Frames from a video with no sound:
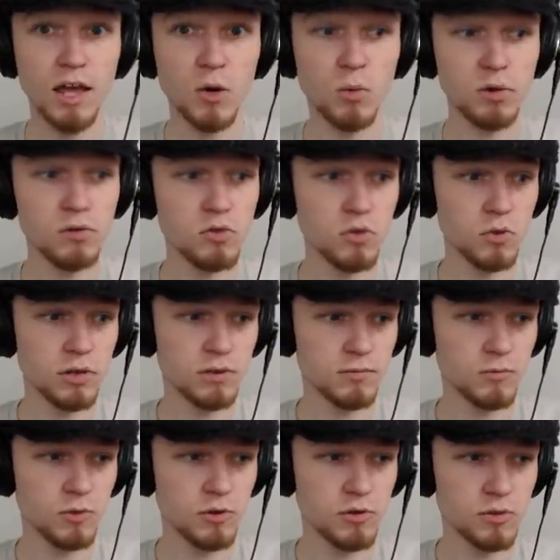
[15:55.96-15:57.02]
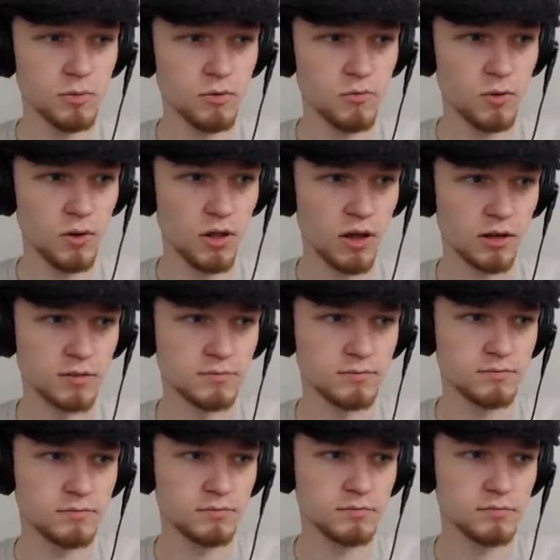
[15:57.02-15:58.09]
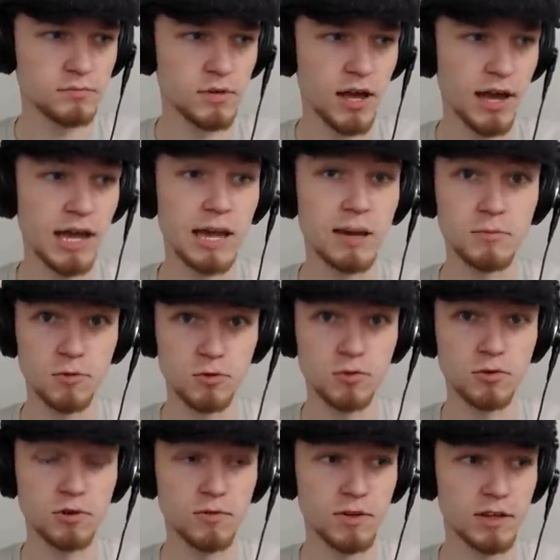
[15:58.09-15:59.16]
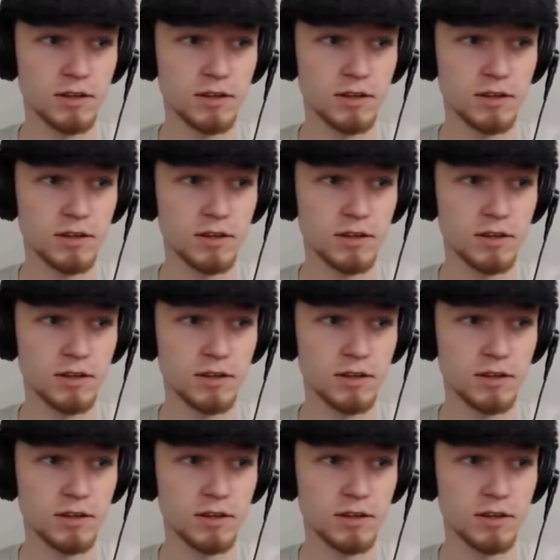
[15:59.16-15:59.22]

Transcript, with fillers: We'll do it, we'll do it before long. I am sure of